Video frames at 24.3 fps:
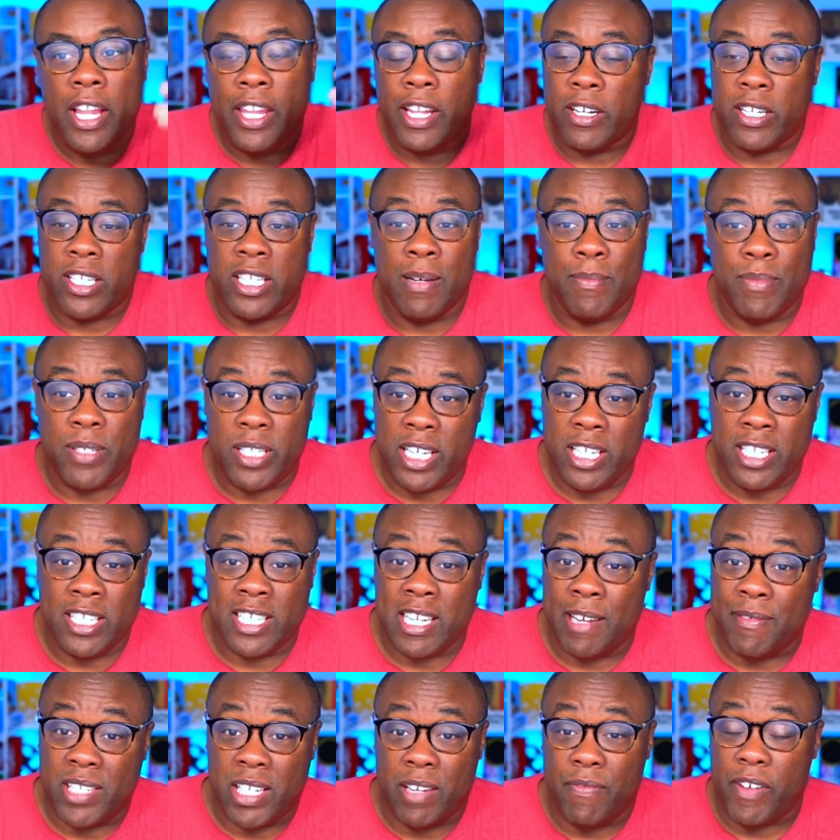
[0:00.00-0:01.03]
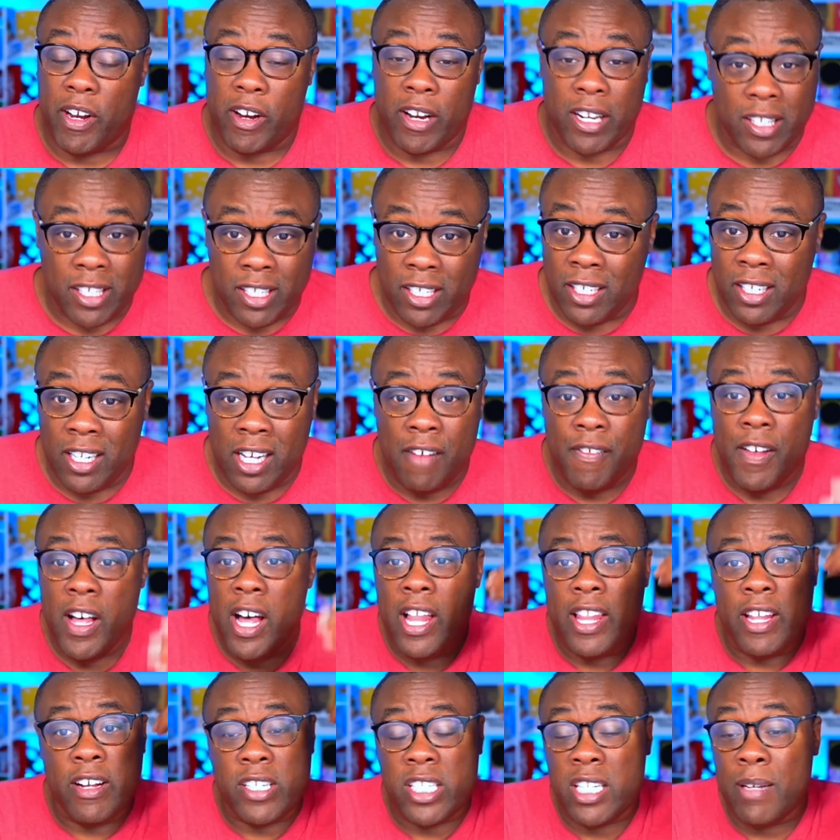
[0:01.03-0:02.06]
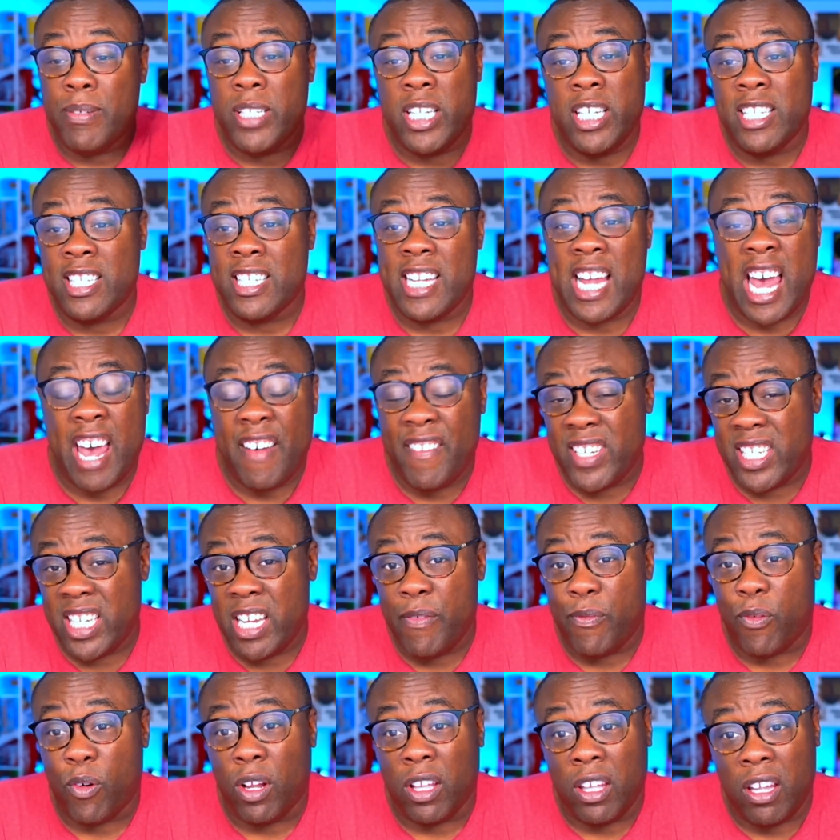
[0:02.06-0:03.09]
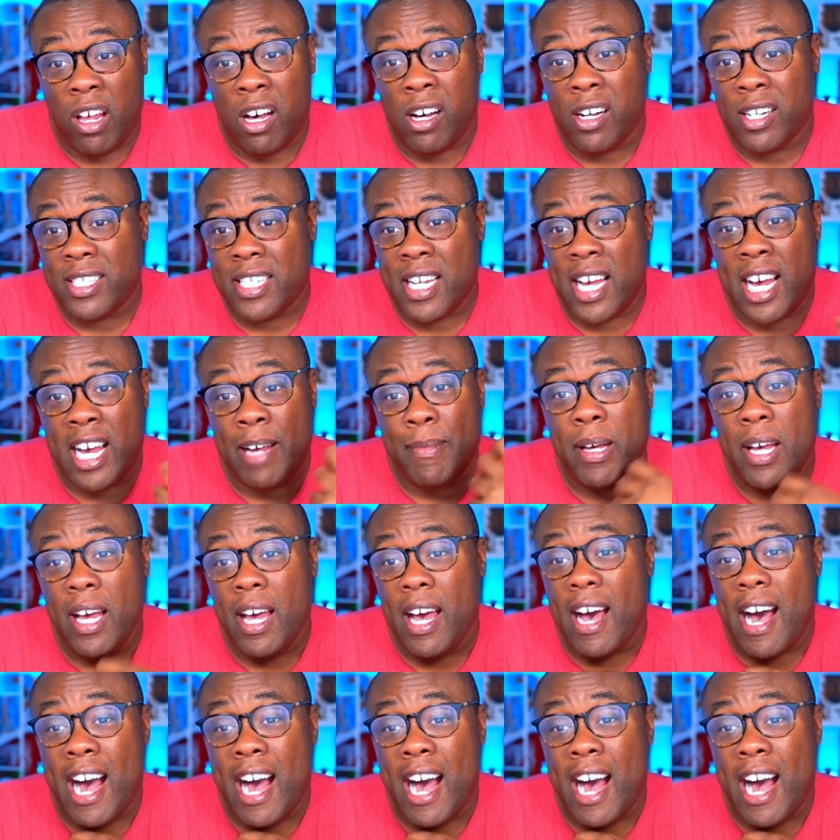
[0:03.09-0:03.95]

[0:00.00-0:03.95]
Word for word: There's some seasons I've seen very little of. There's some seasons I haven't seen for a long time.